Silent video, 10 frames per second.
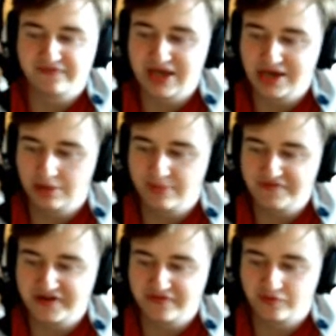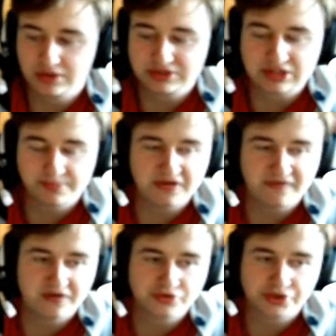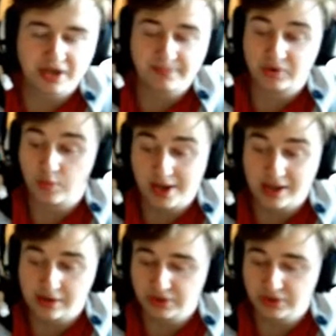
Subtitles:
Daniil Medvedev wants to be the future number 1,